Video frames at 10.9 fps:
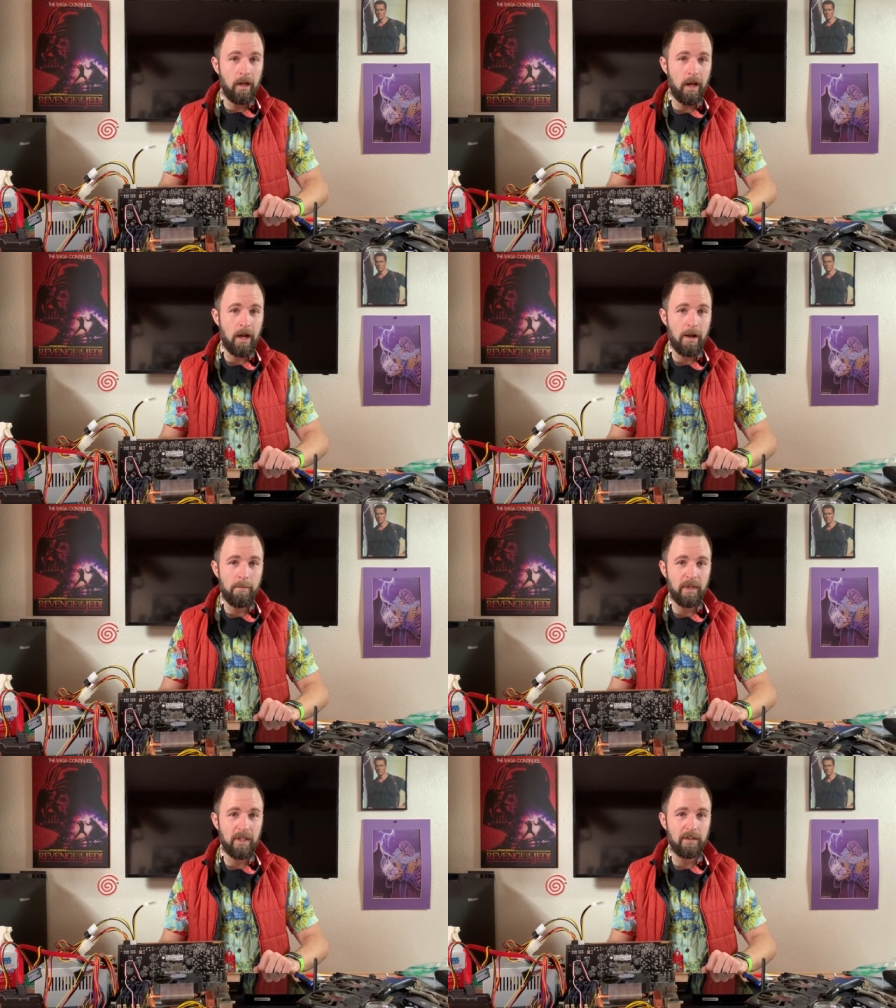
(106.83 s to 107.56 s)

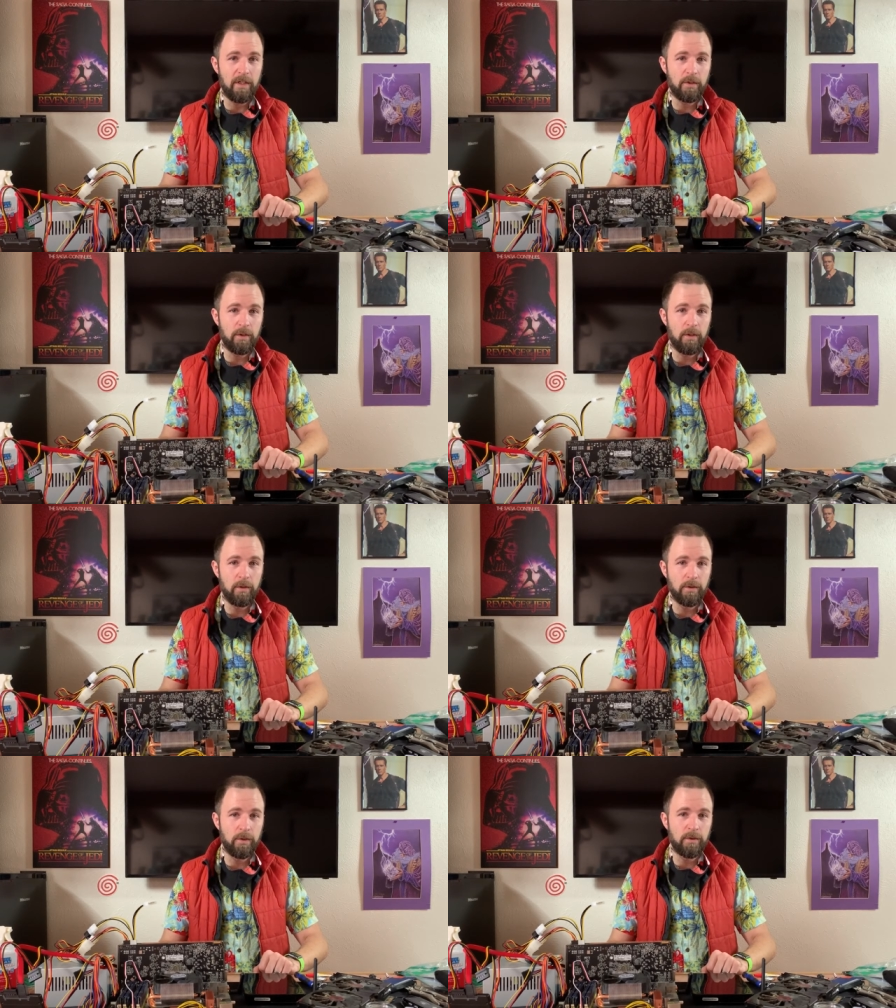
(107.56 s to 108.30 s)
In addition to
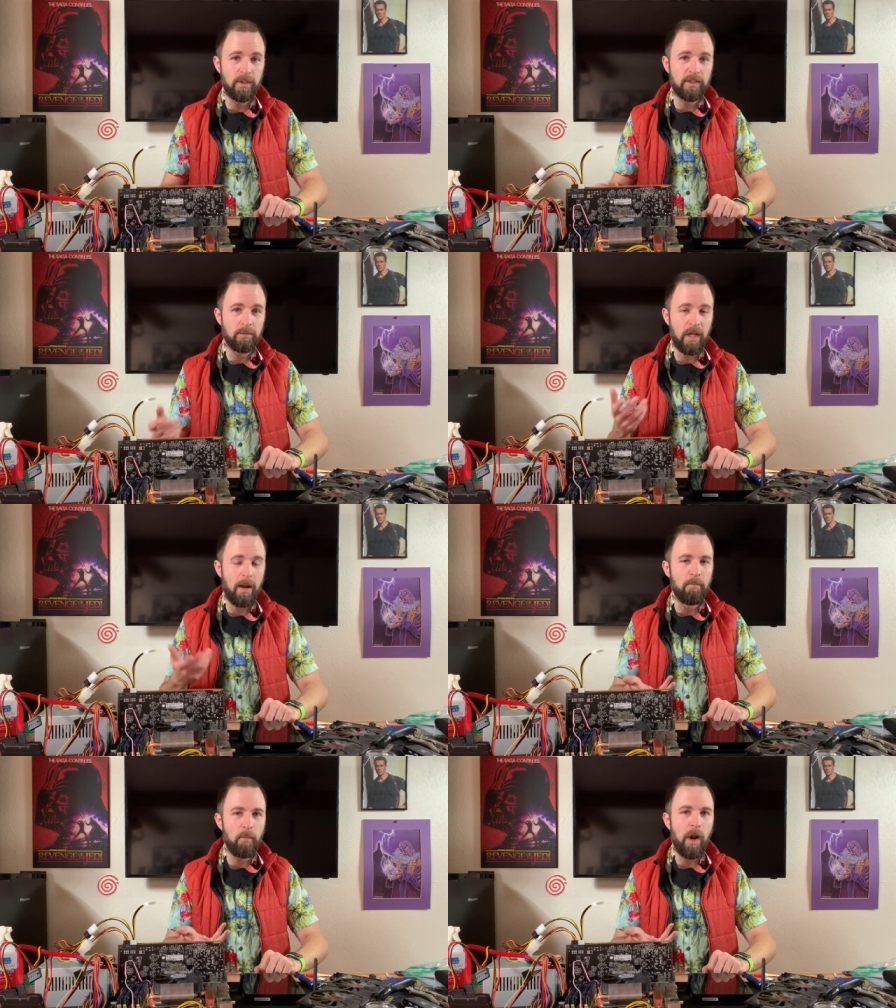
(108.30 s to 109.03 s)
those two systems,
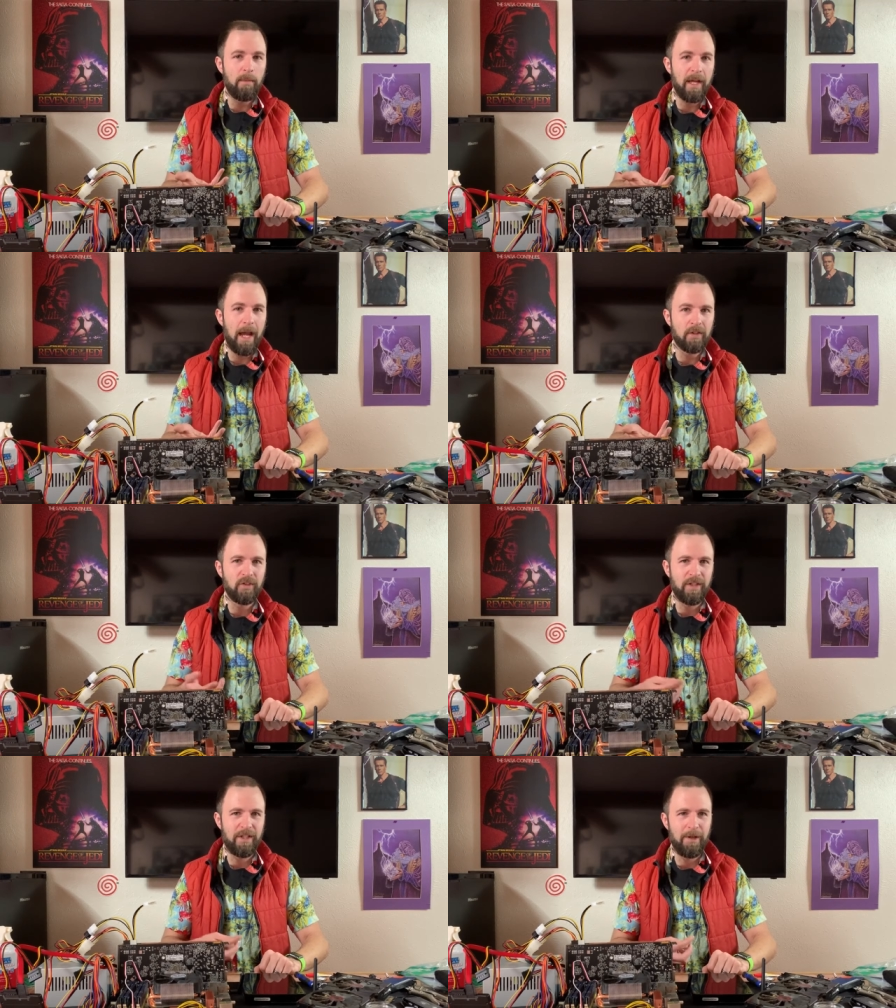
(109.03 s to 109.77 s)
I'm probably
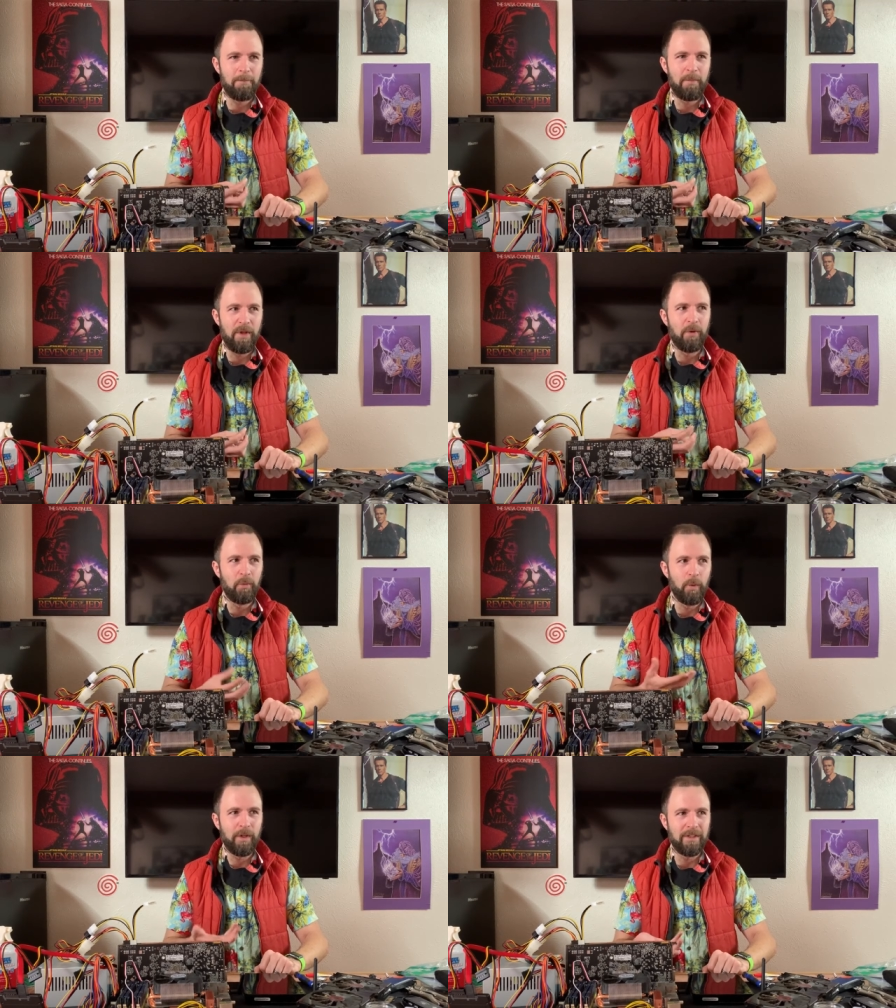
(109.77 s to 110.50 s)
actually going to
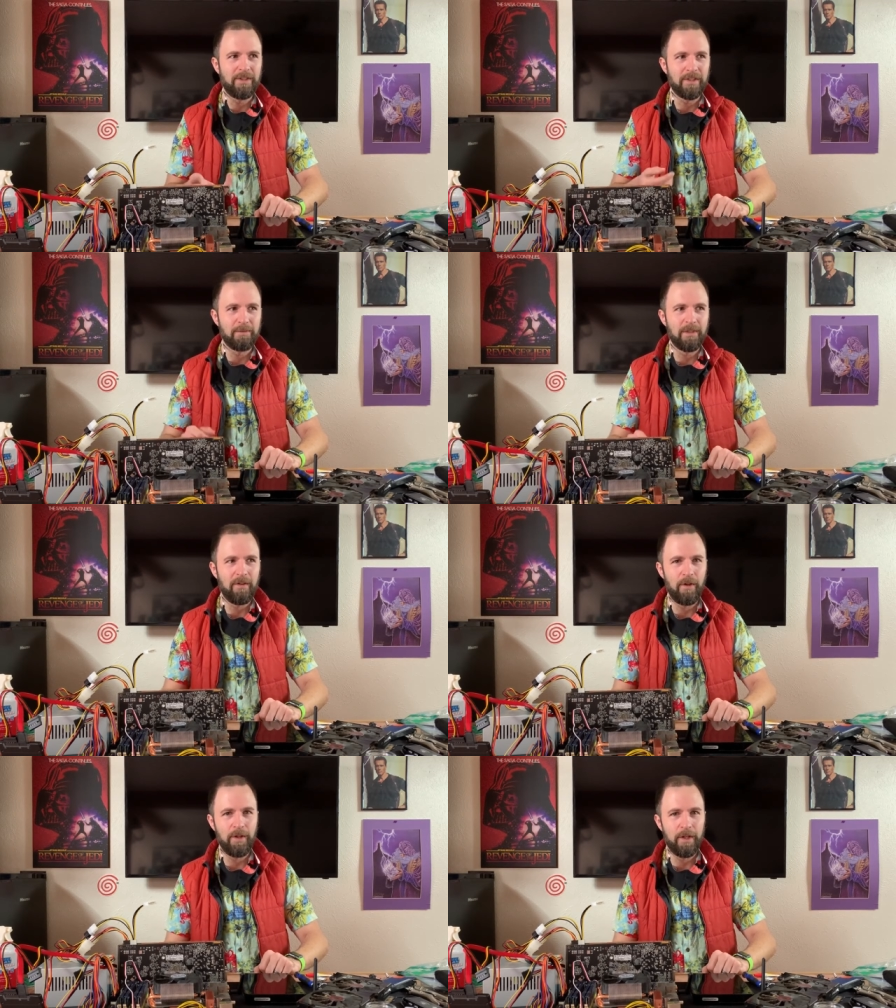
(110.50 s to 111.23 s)
build working systems
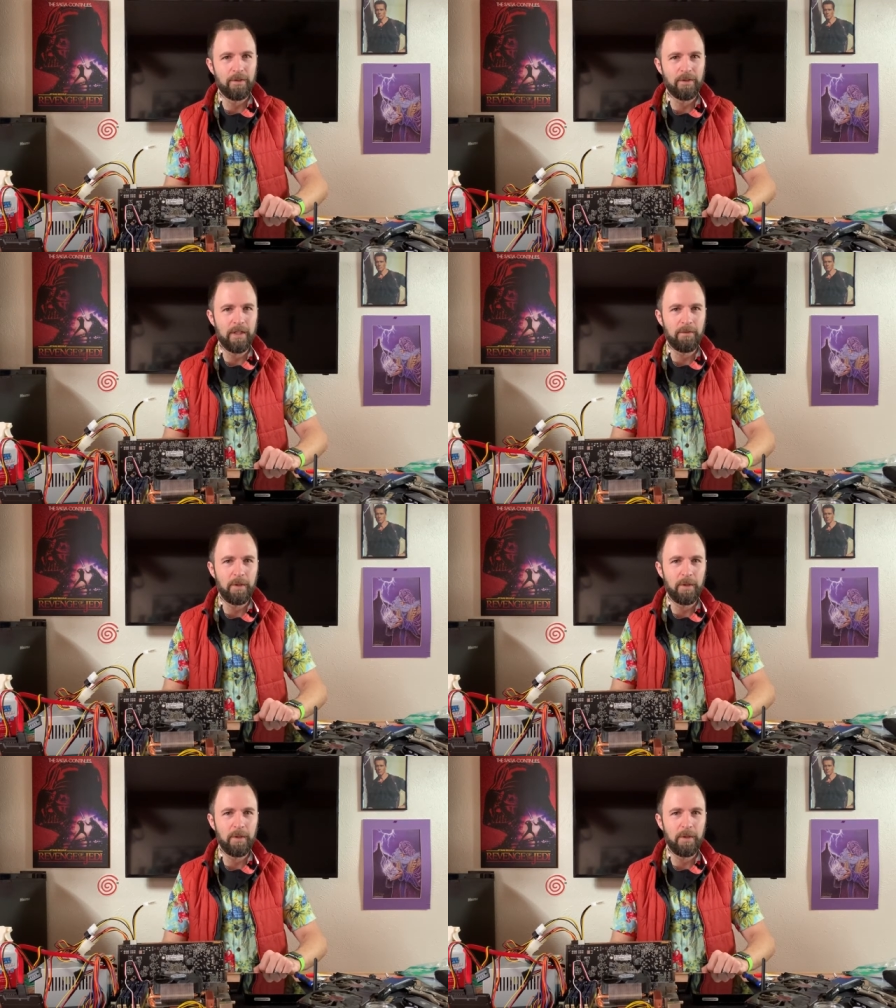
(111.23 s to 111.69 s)
out of all the other stuff.